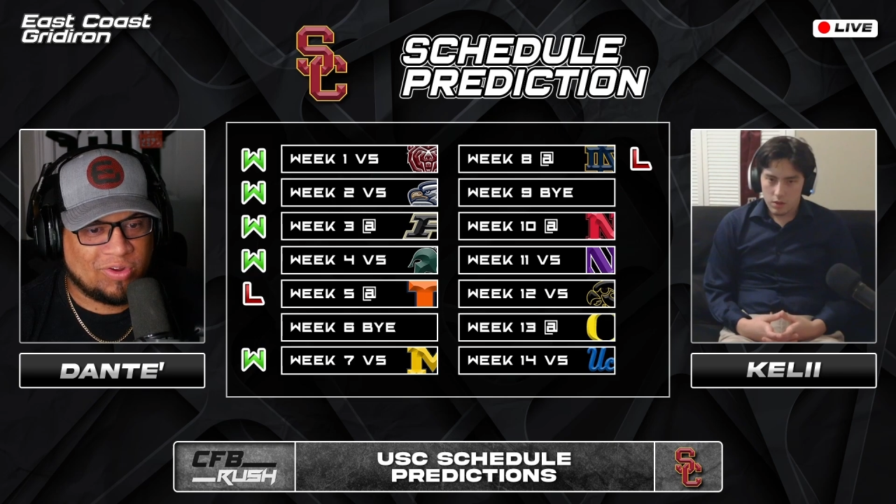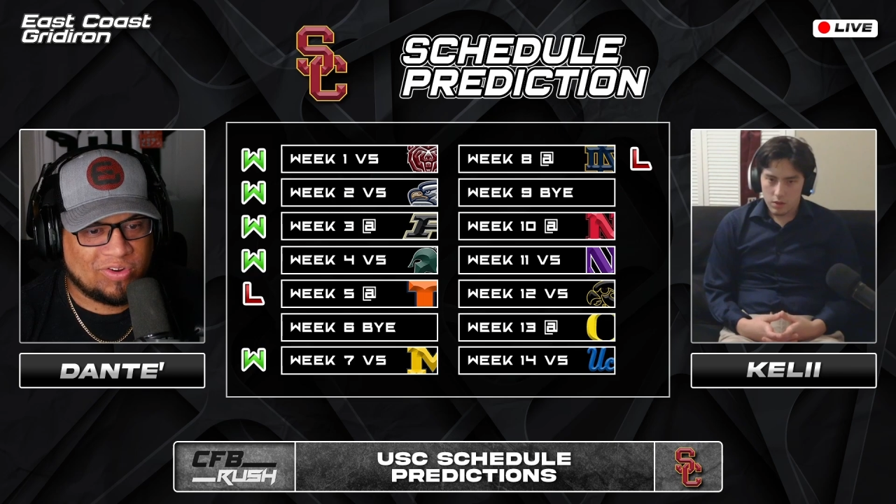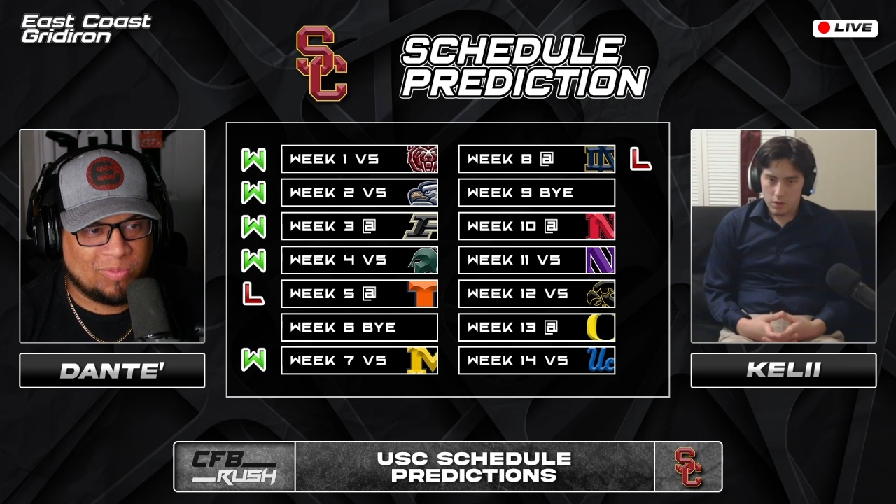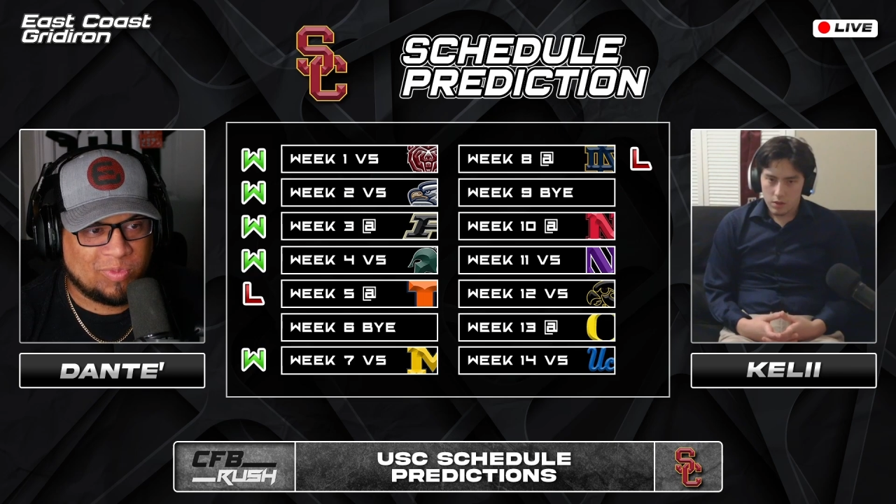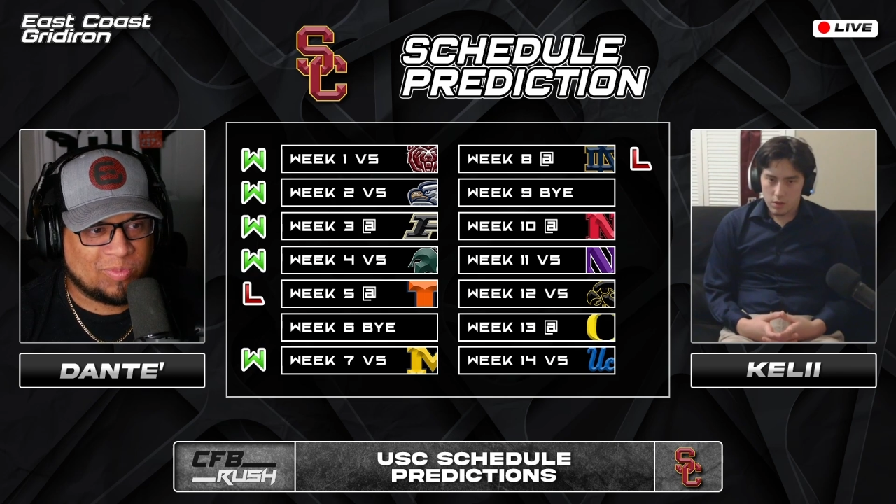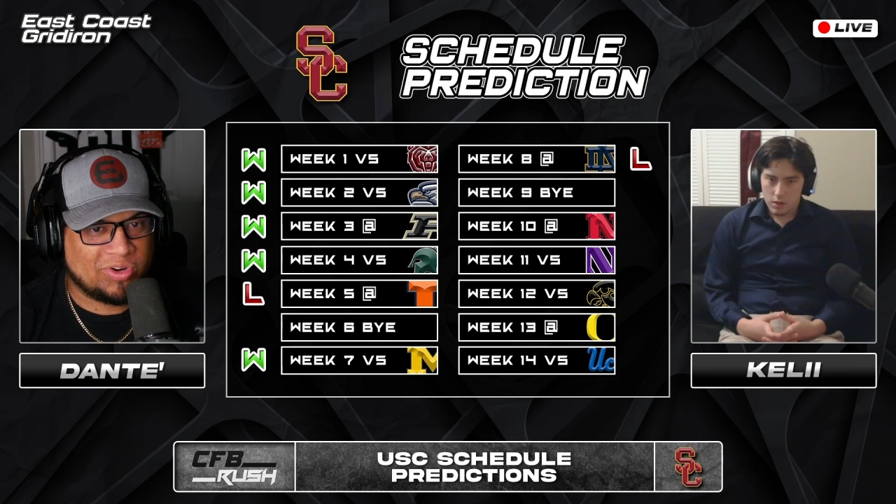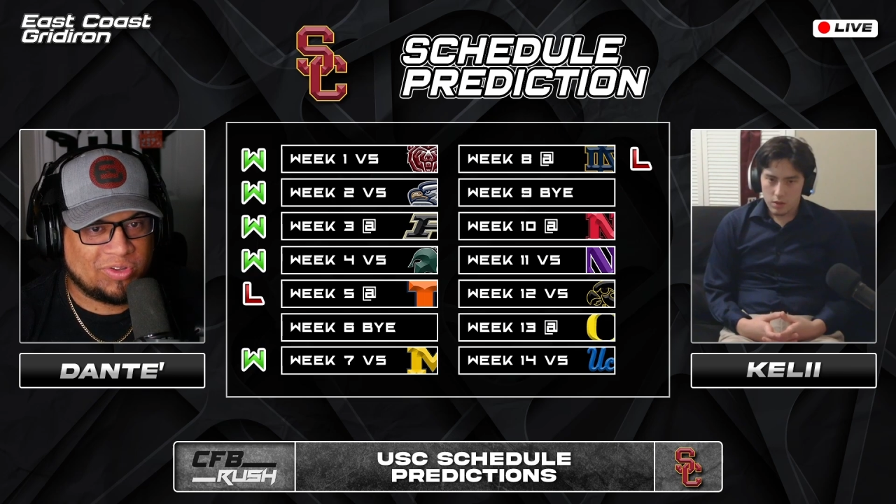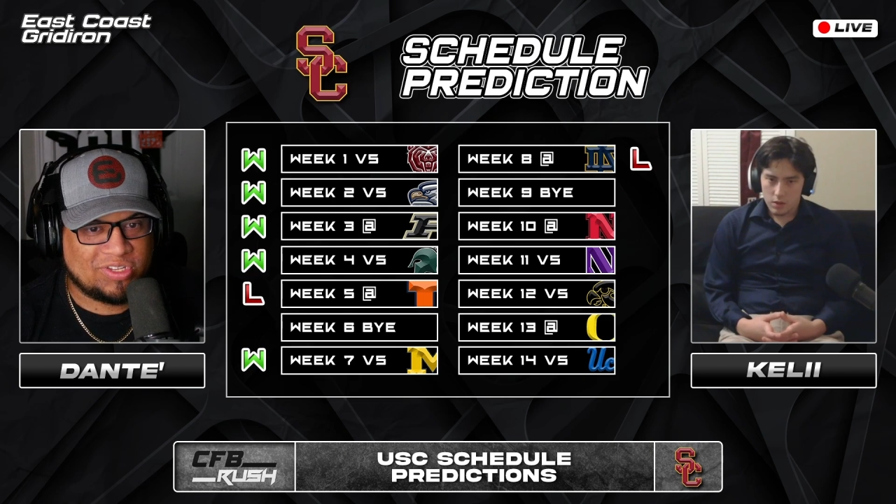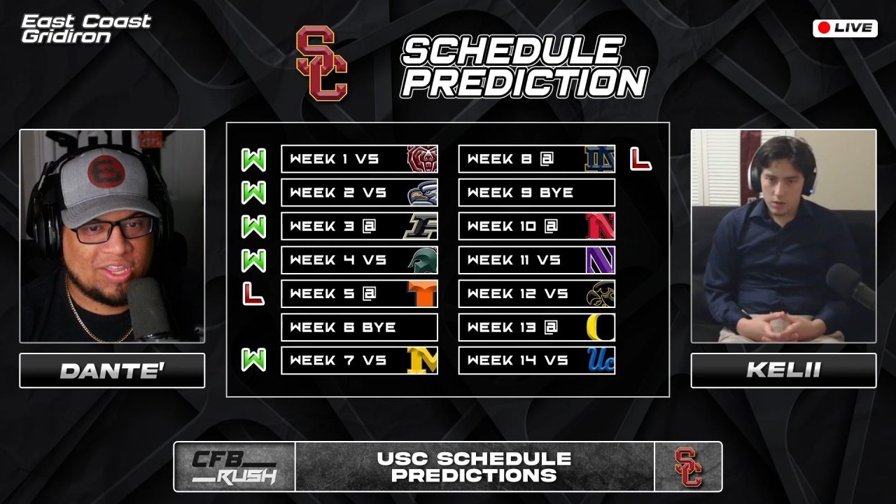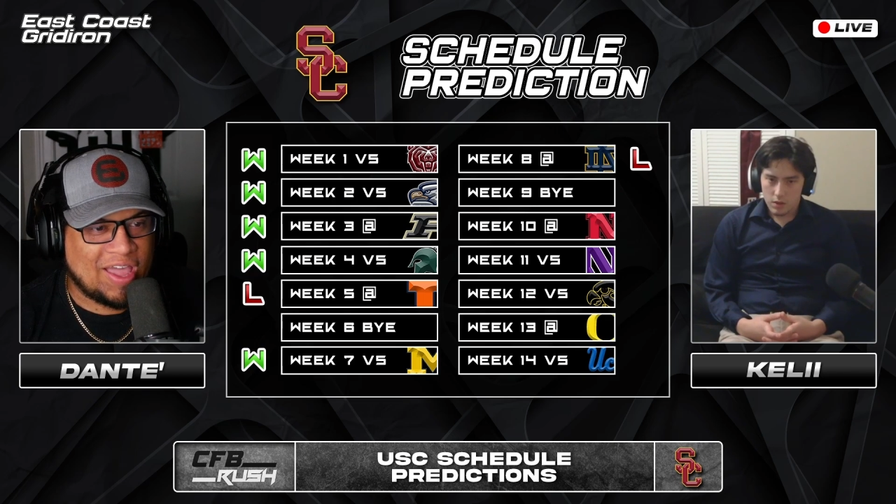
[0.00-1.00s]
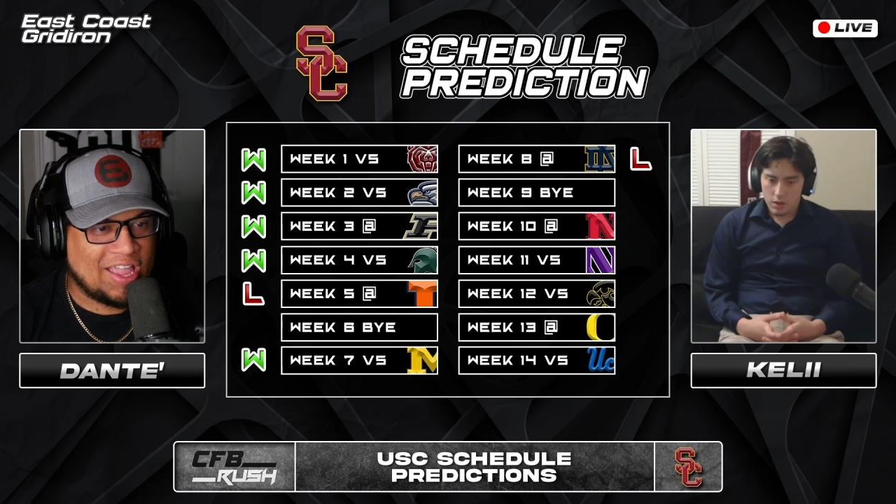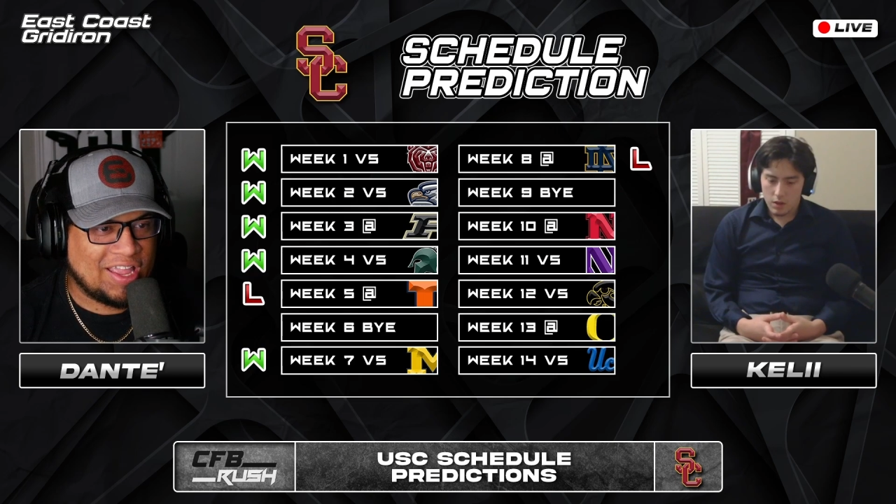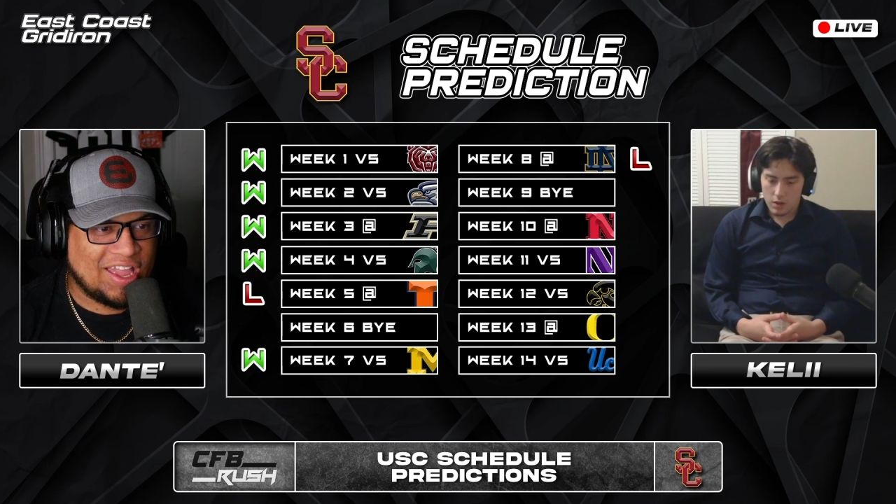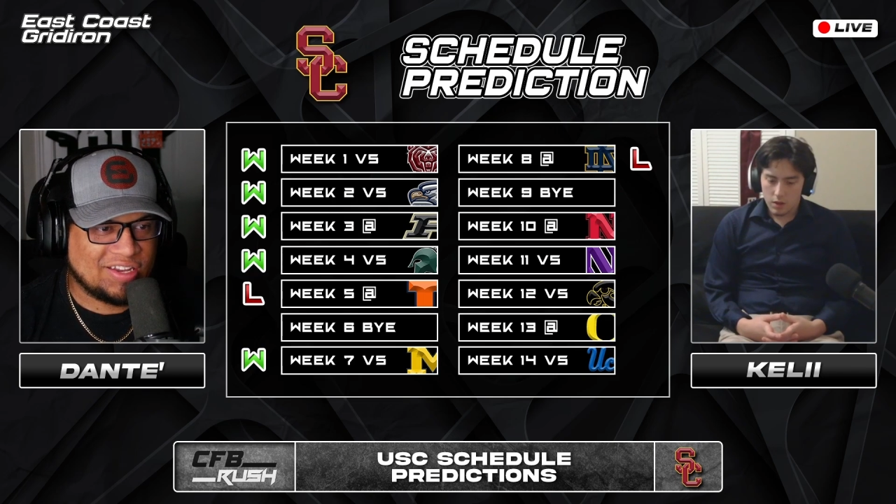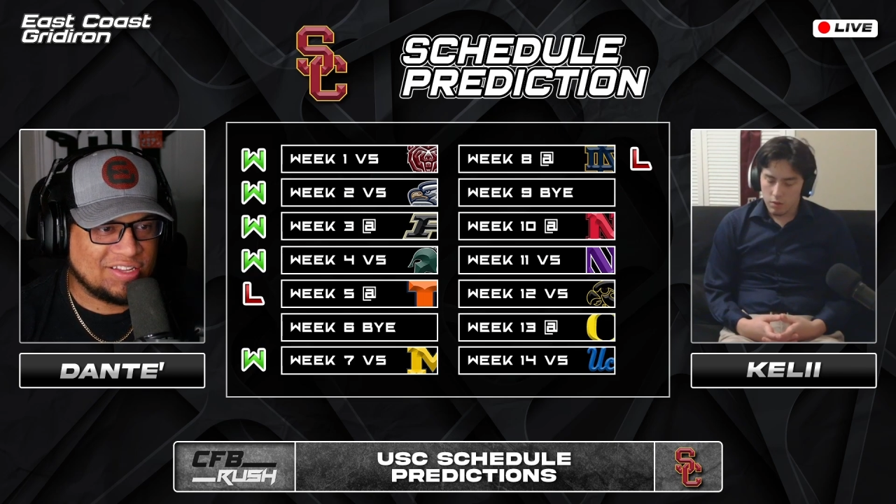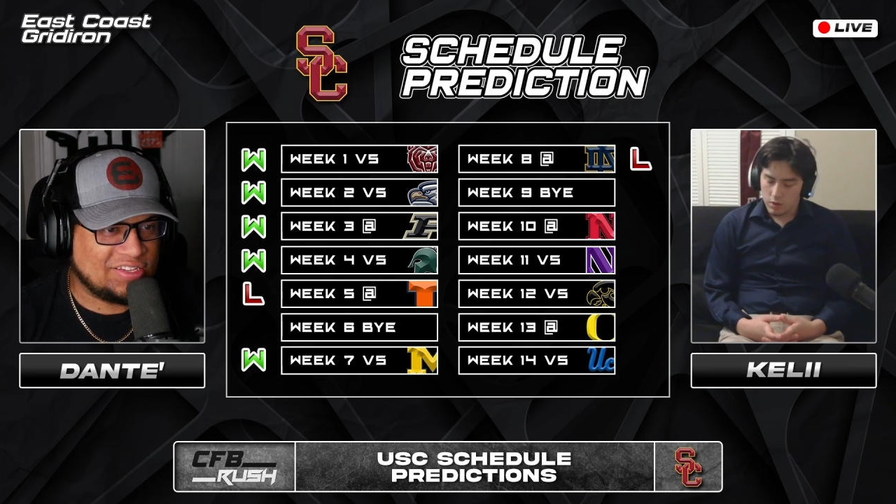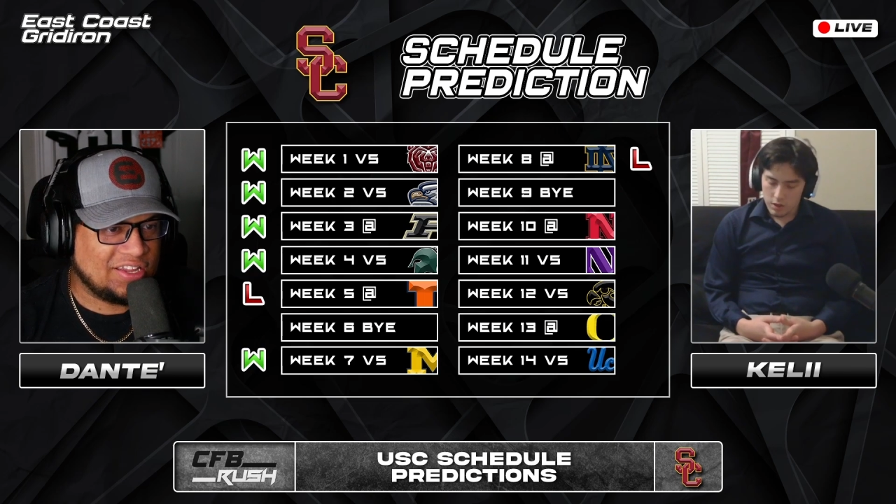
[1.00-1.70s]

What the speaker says: Memorial State. I got to see